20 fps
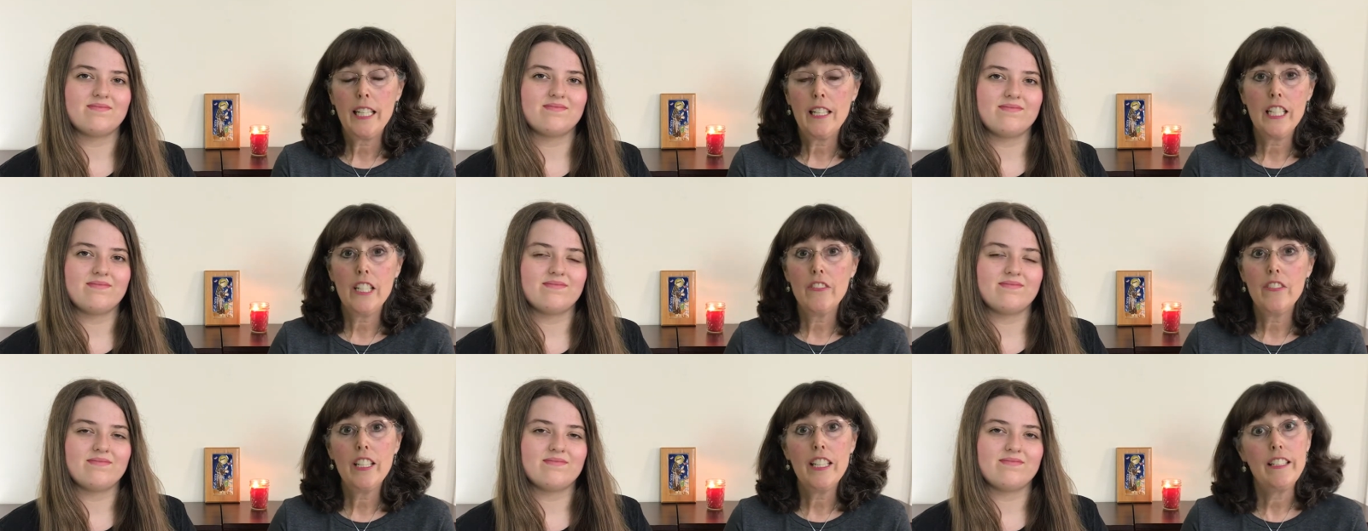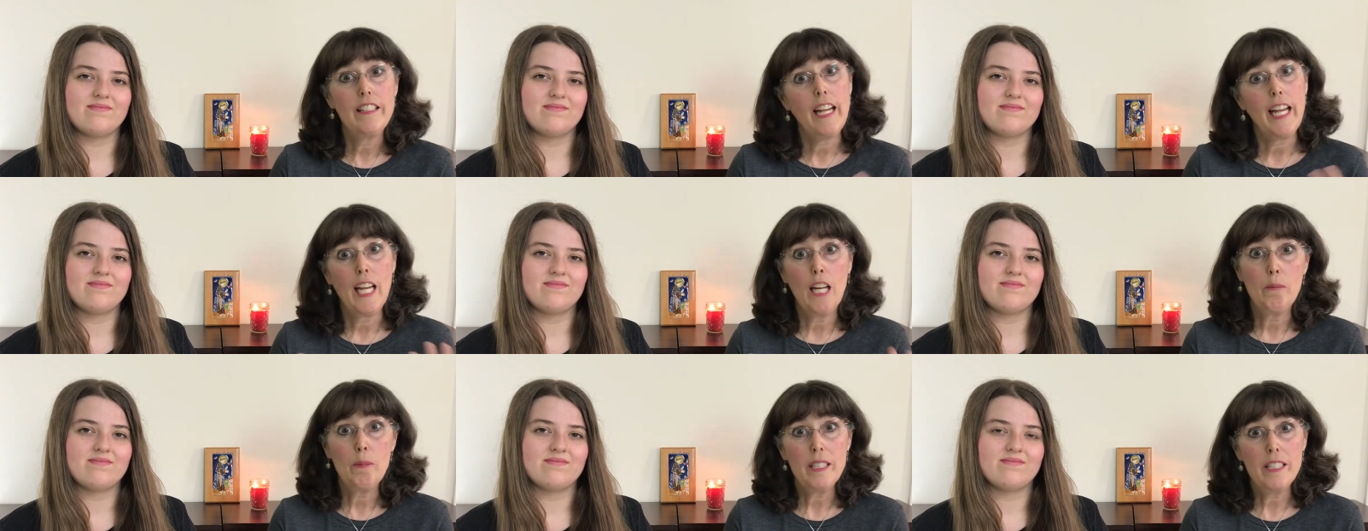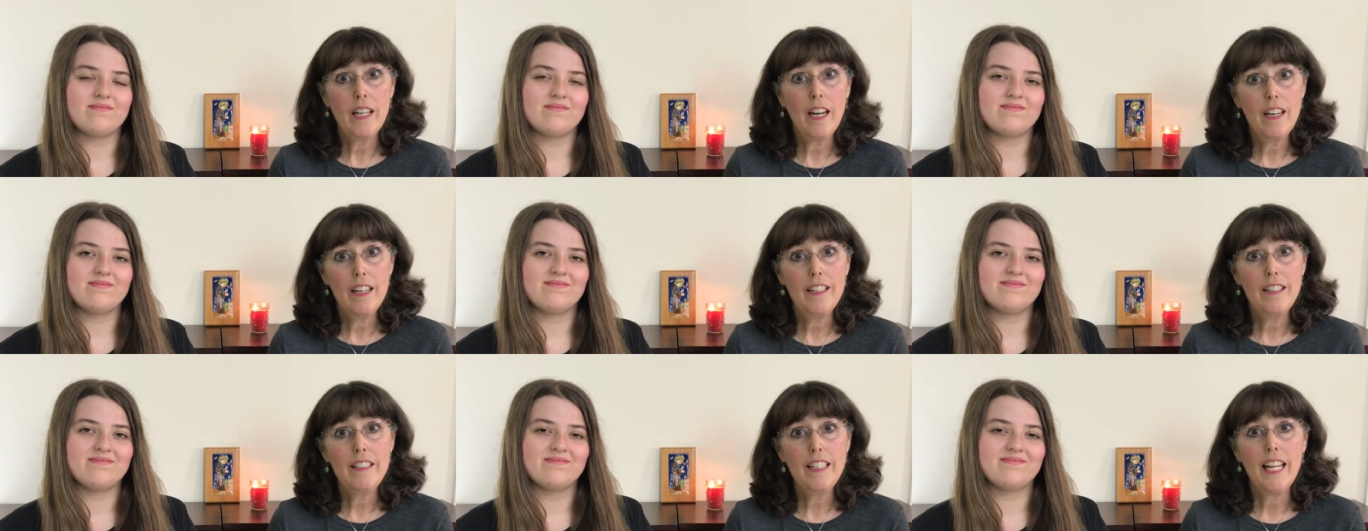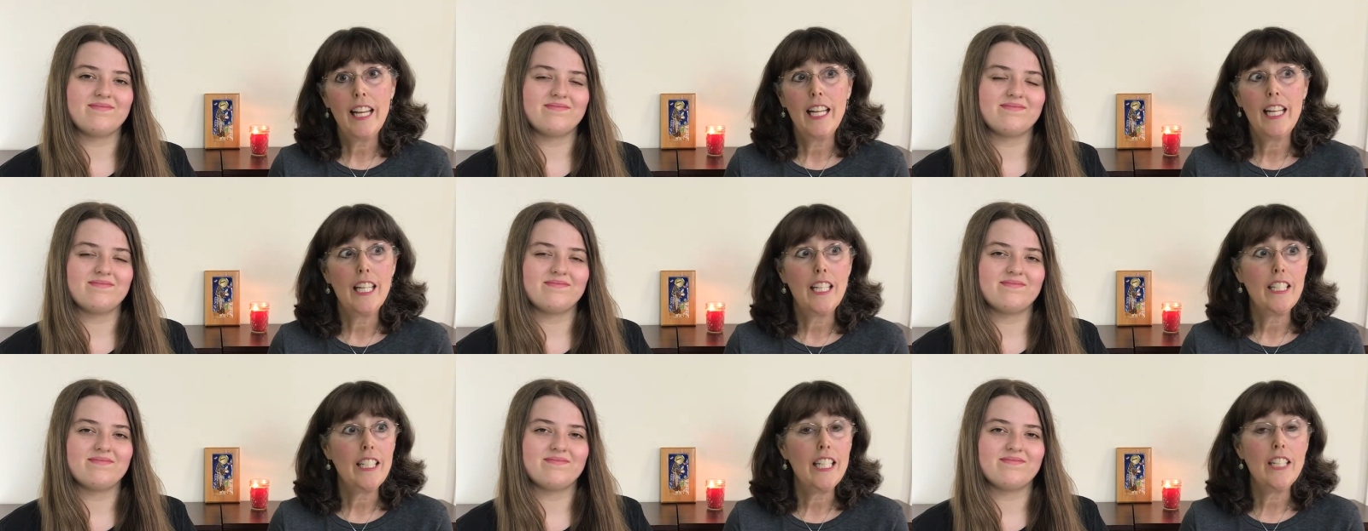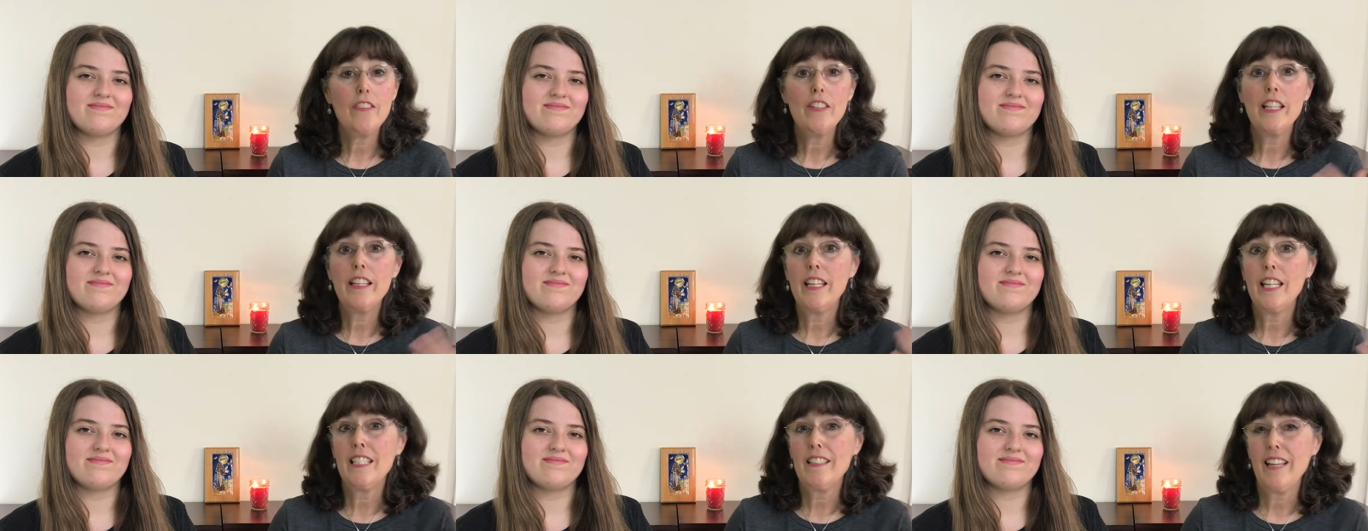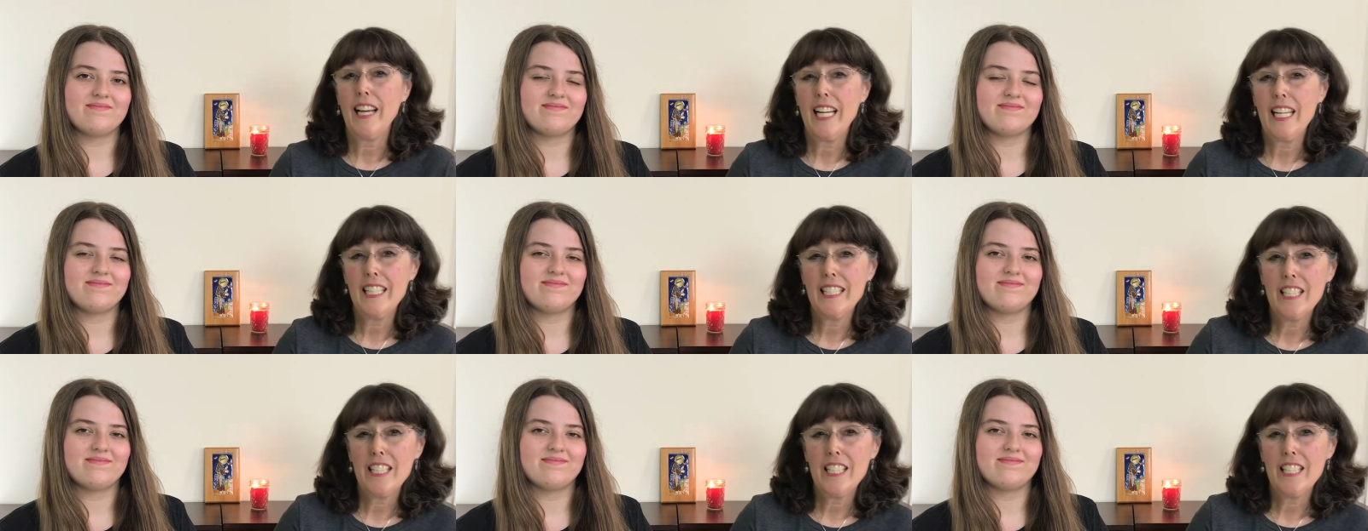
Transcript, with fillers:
Speaker 1: even Amazon, and even things like